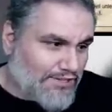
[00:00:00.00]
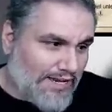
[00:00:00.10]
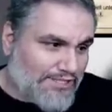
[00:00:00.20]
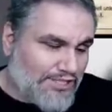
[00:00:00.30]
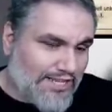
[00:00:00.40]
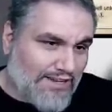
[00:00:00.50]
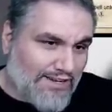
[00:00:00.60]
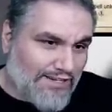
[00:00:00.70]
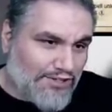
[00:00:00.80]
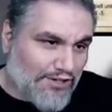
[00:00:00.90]
also, I just like
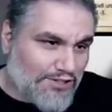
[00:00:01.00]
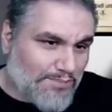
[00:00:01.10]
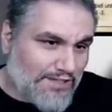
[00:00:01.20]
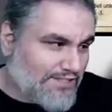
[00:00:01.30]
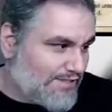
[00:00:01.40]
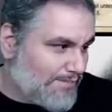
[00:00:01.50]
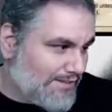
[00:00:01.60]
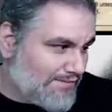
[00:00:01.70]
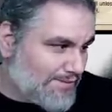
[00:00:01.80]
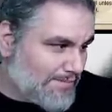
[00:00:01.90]
Glen Elendra Archmage here to
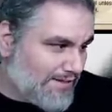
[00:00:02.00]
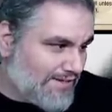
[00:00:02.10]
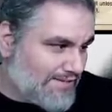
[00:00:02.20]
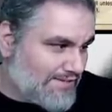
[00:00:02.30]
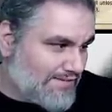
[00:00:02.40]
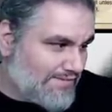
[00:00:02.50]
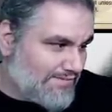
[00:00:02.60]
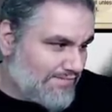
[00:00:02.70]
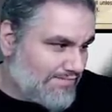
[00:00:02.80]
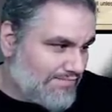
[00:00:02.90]
be to be honest.
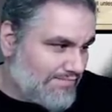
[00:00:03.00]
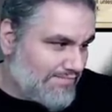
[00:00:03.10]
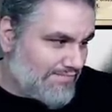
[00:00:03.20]
Yeah, that's good too.